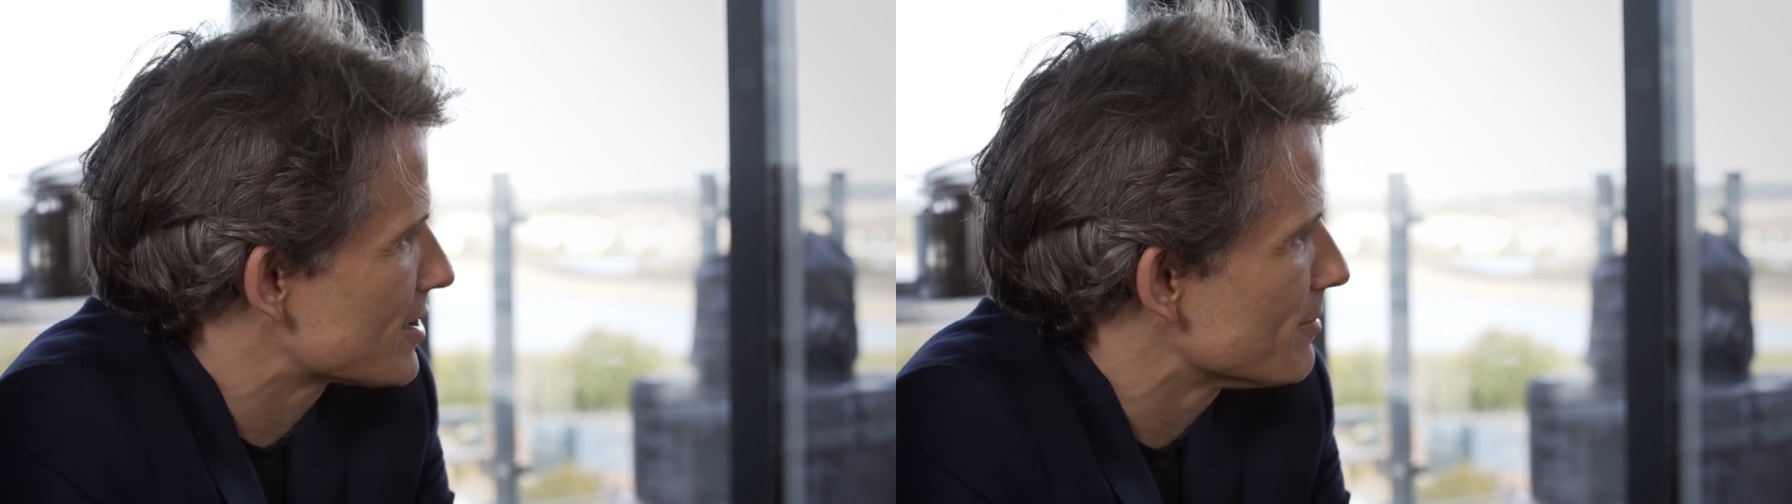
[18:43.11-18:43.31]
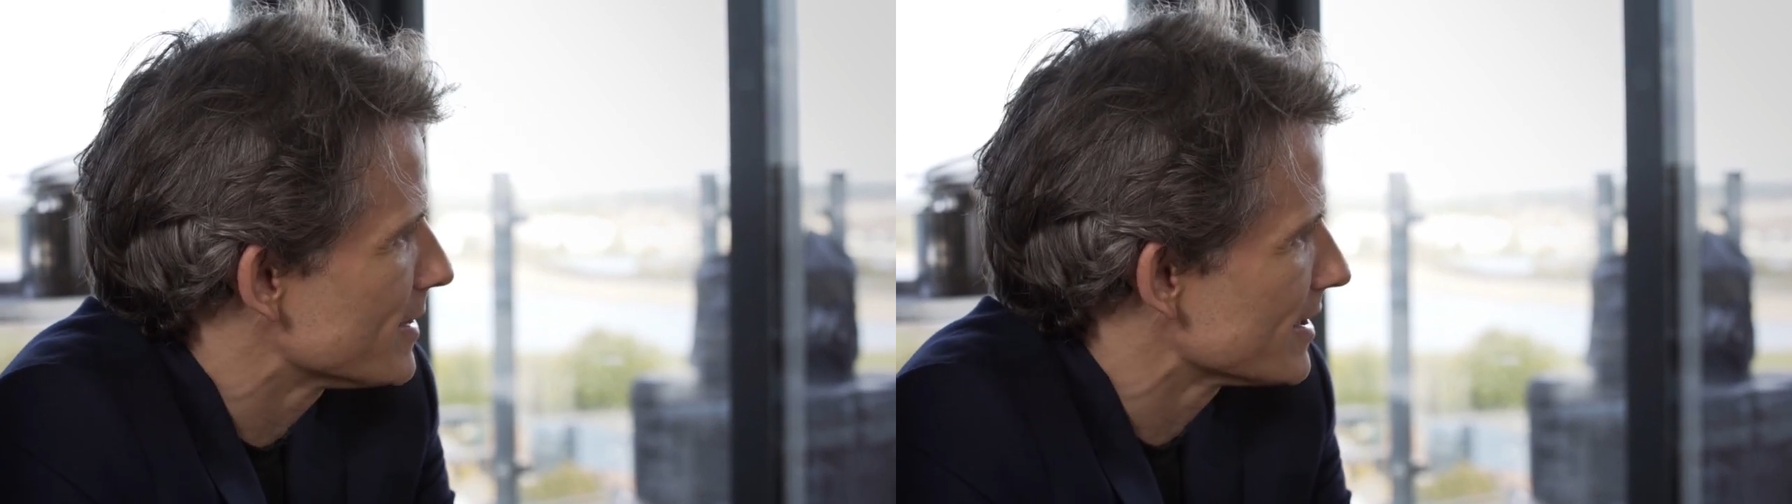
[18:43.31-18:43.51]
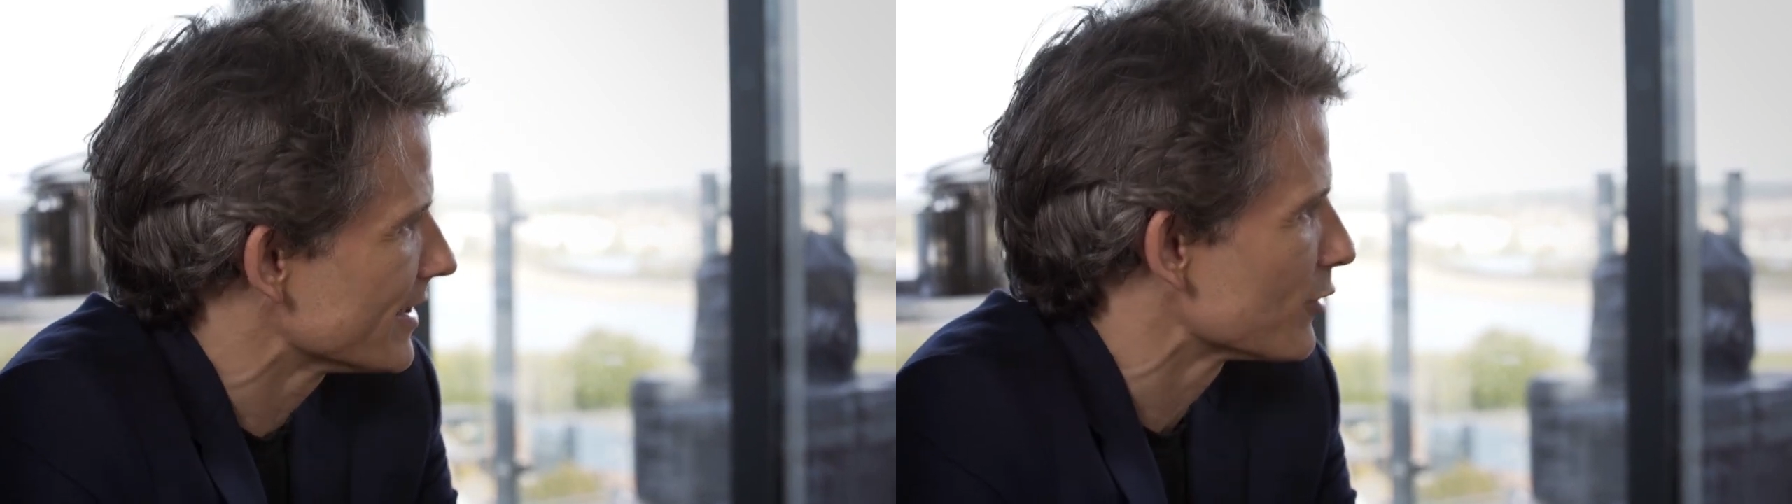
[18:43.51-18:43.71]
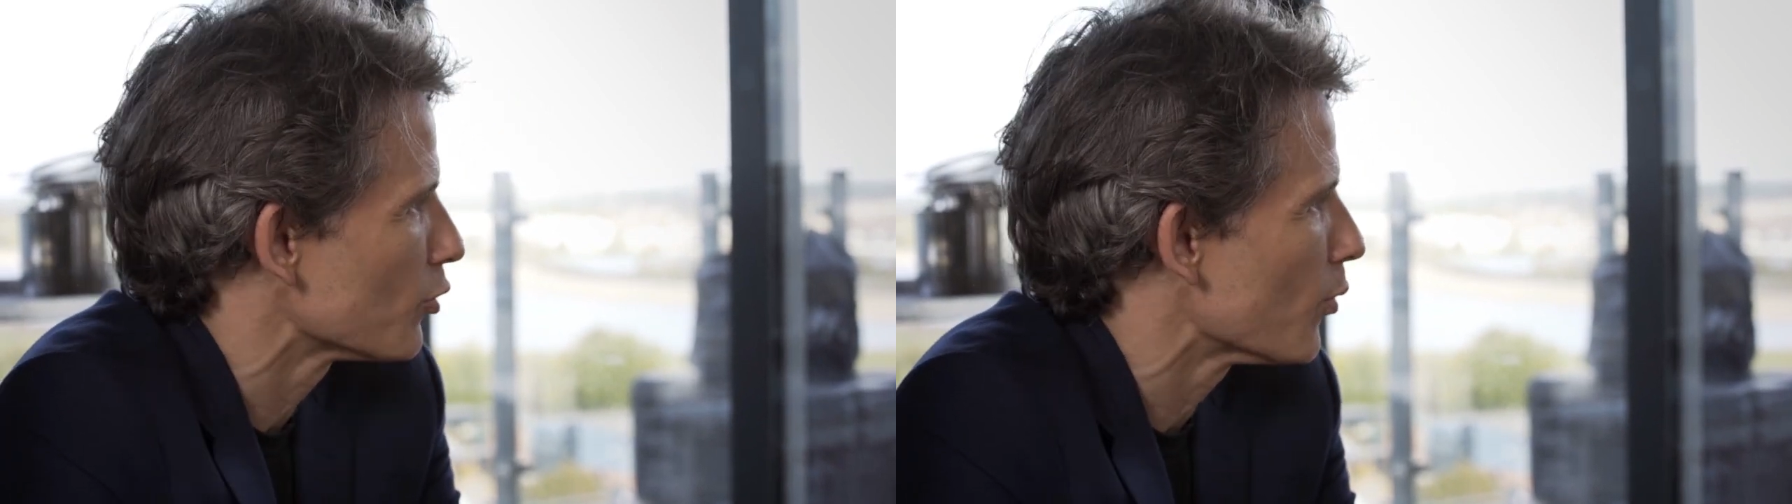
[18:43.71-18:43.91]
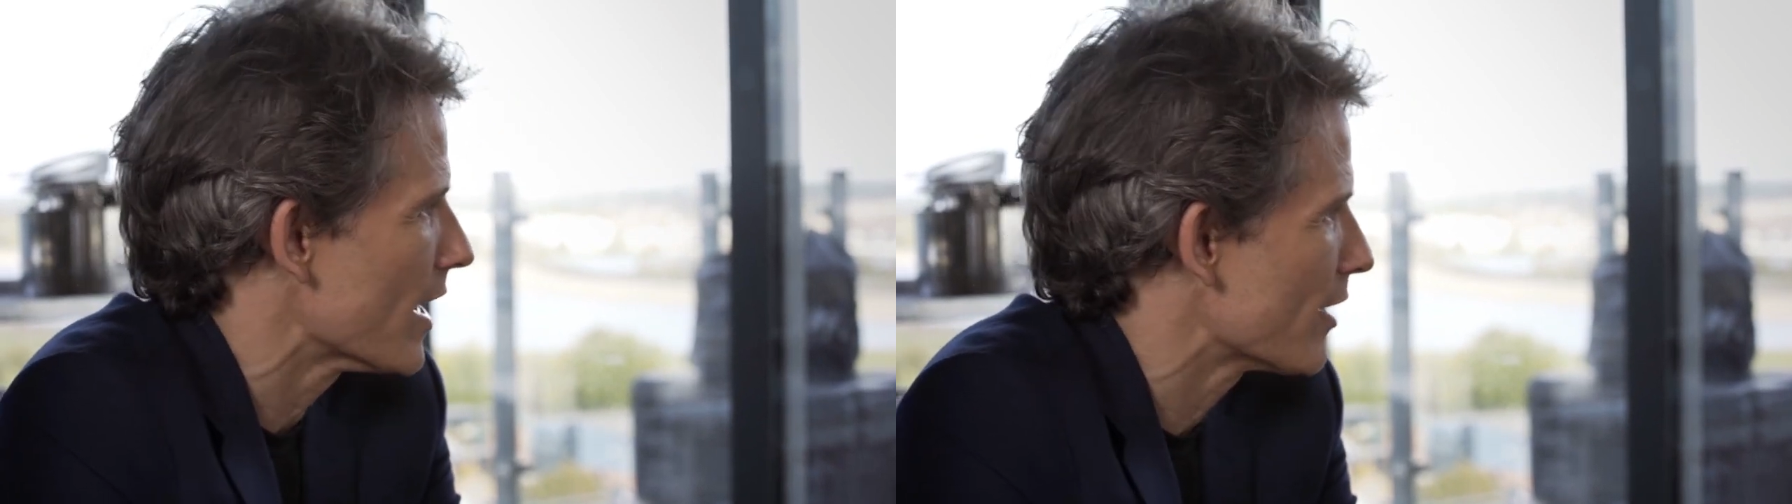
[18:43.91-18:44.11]
to be a
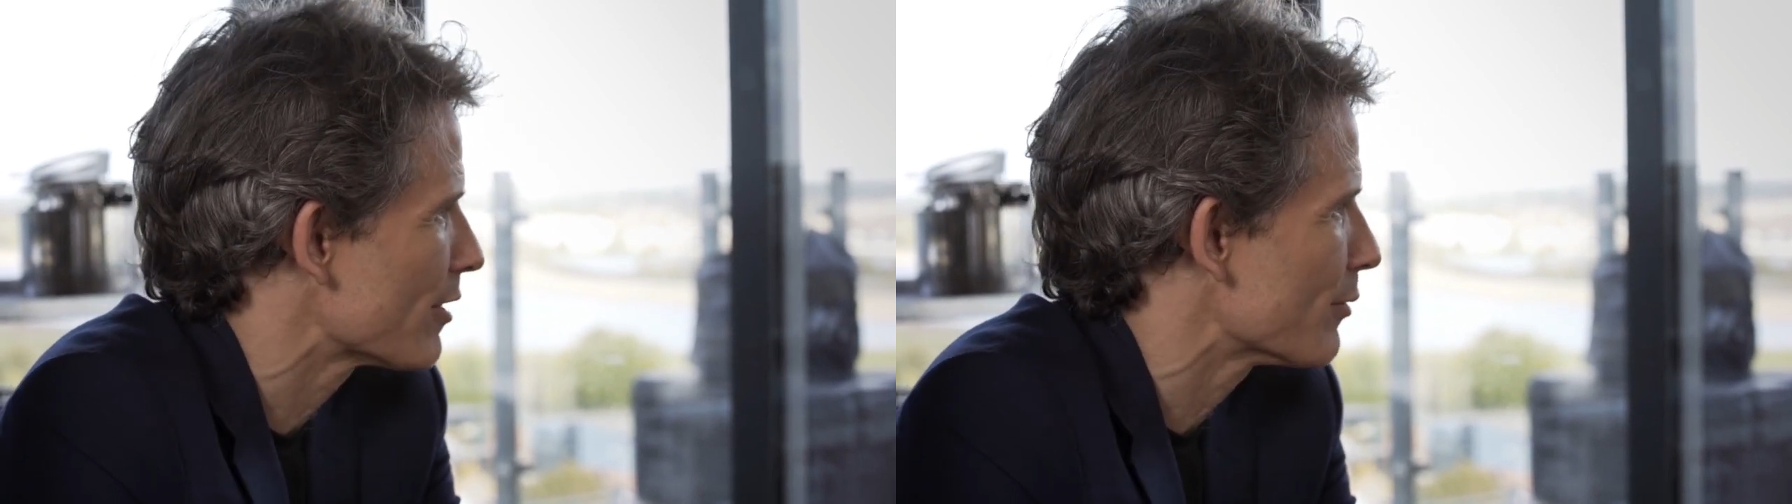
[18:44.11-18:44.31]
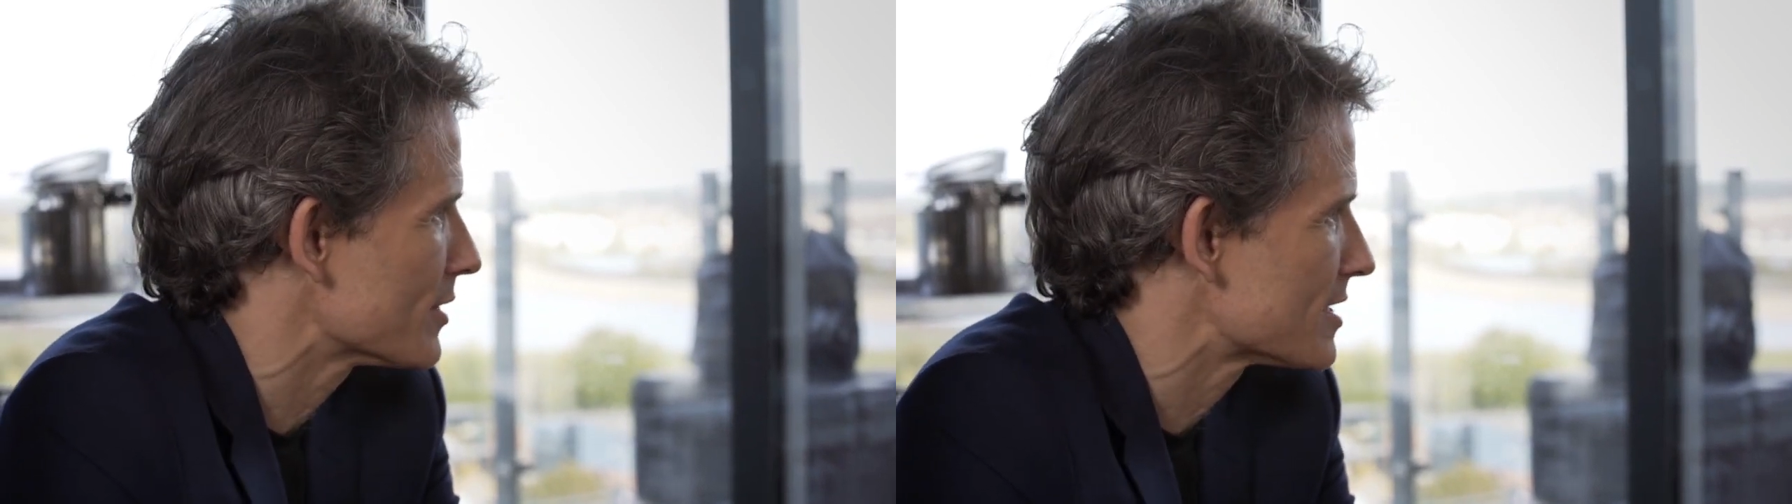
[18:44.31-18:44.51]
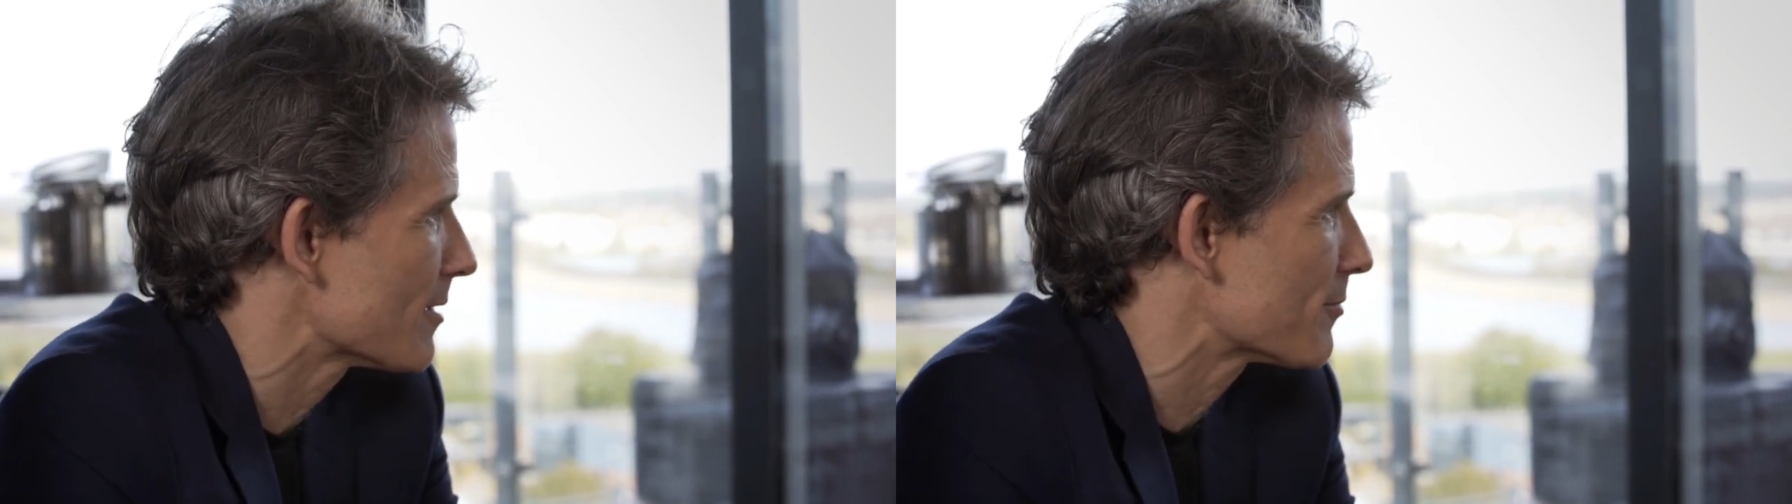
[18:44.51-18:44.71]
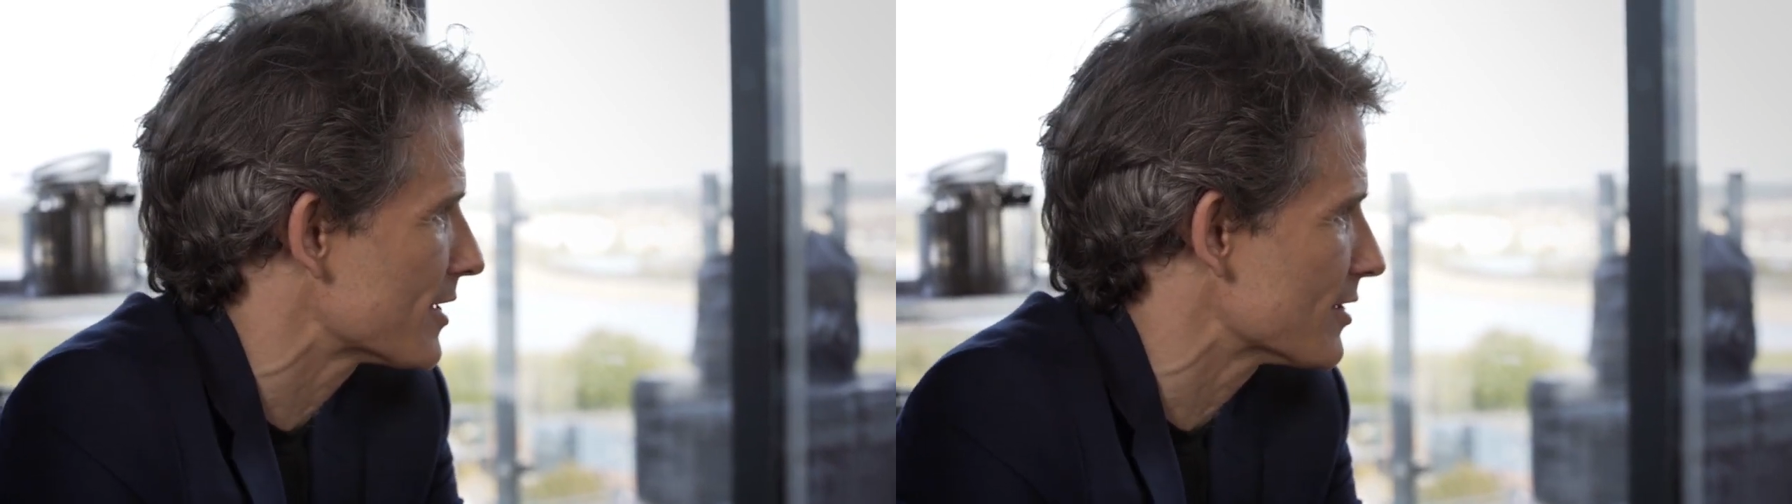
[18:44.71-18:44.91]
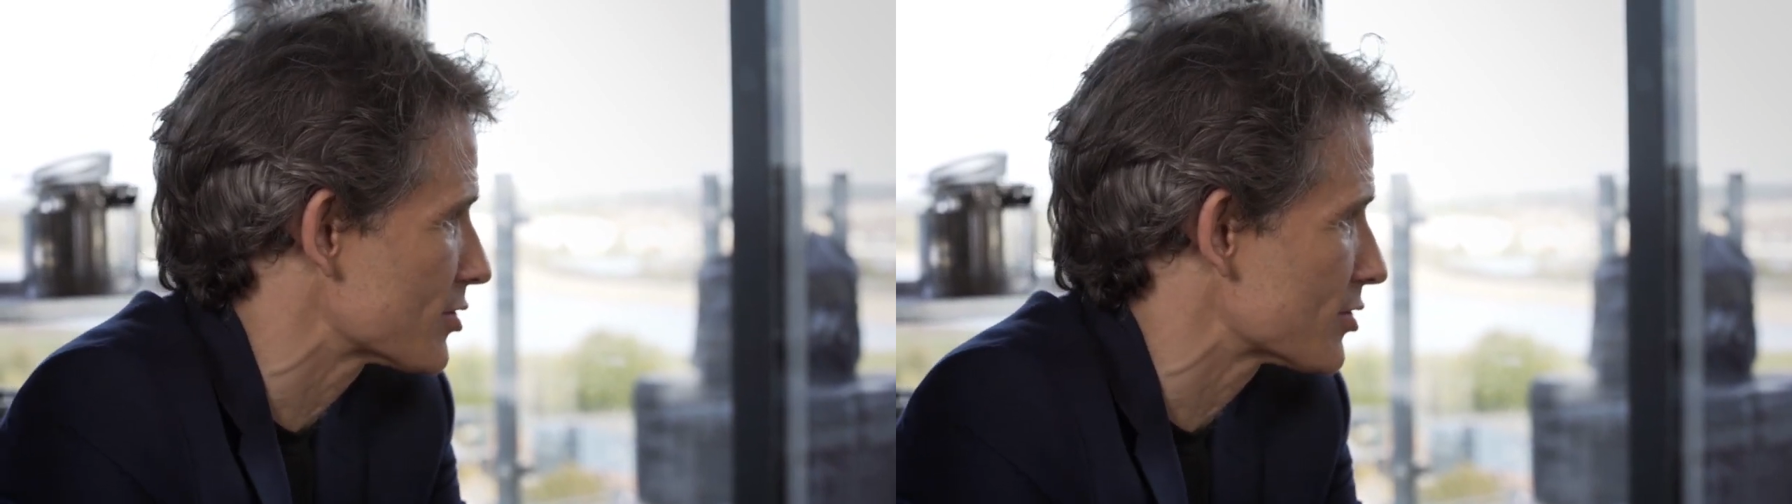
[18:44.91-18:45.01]
little wary when something